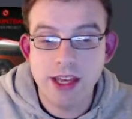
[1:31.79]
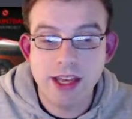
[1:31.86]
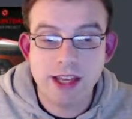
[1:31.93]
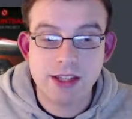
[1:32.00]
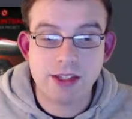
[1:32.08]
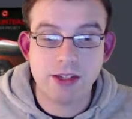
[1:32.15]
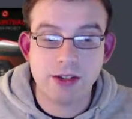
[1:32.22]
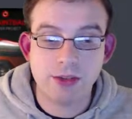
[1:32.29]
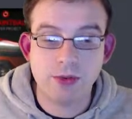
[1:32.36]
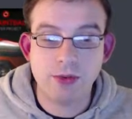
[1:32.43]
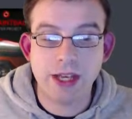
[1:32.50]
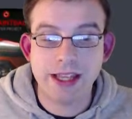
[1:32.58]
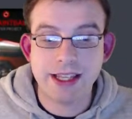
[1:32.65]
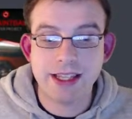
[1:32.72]
So
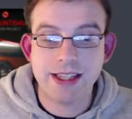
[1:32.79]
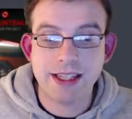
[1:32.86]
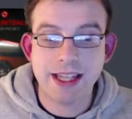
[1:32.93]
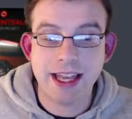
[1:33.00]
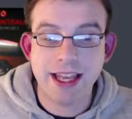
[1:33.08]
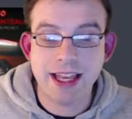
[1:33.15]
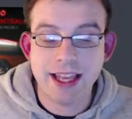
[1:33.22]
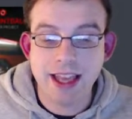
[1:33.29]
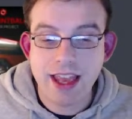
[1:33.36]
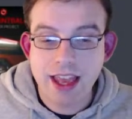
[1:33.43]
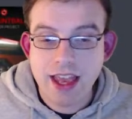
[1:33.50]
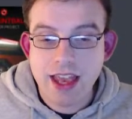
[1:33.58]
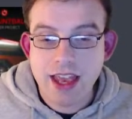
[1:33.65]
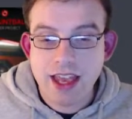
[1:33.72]
at the end of the day,
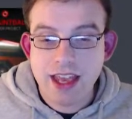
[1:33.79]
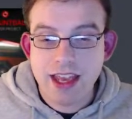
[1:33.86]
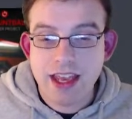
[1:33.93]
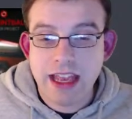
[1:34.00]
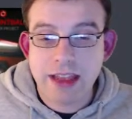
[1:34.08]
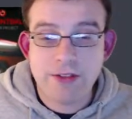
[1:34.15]
if